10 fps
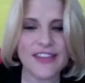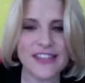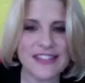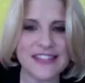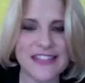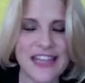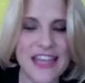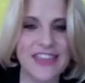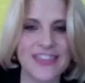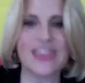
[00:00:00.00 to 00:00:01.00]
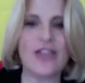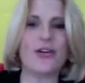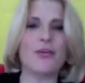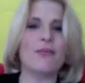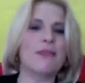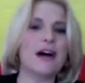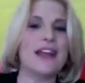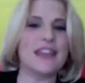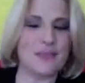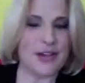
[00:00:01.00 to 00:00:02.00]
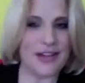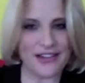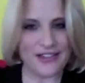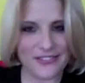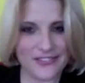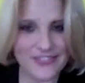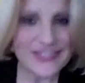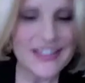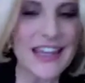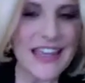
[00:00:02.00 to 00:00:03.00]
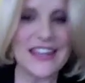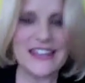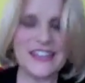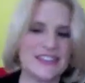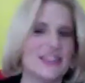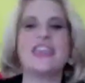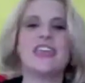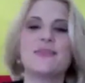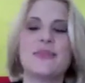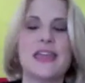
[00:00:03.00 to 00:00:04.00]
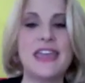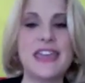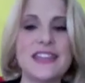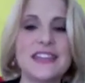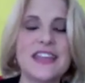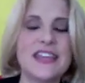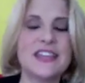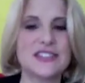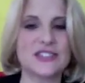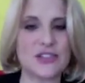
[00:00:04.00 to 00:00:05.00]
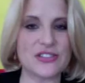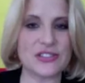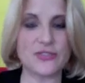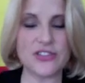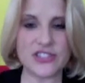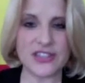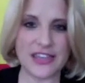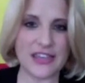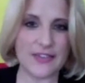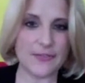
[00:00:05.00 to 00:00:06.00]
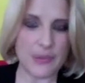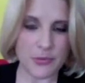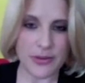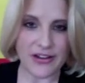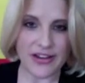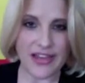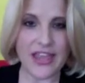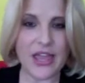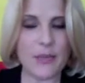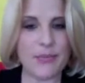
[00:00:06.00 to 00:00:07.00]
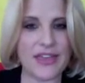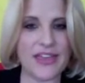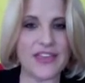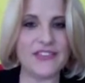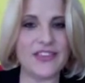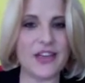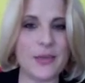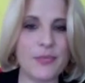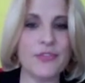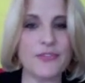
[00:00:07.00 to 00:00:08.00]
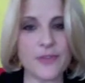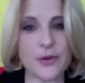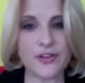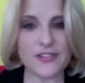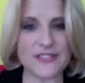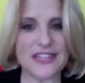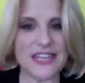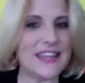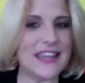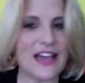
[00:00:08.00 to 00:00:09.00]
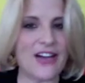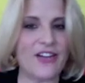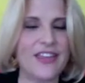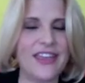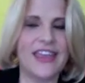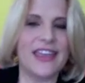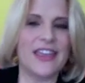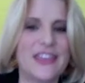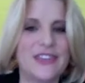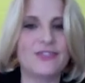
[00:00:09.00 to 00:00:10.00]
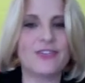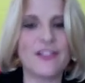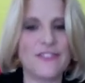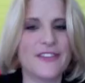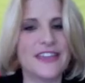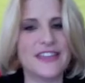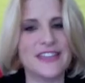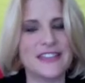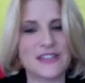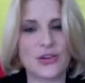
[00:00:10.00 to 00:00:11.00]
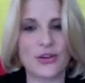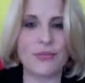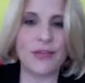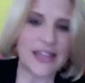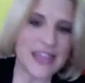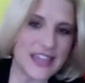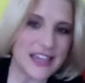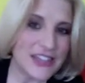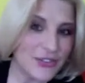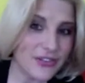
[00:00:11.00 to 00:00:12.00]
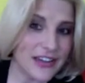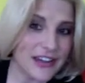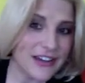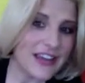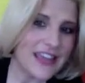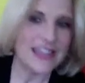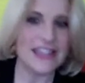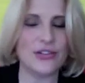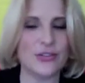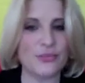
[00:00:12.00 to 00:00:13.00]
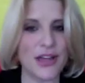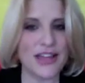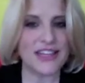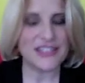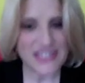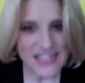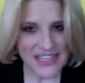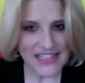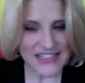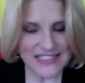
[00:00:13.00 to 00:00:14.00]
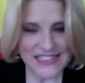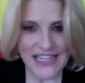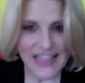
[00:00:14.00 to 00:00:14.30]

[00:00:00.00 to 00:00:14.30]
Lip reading: is the Armani model. And the campaign starts officially in February, but a couple of photos leaked out in Rafa in his Armani underwear and Armani jeans,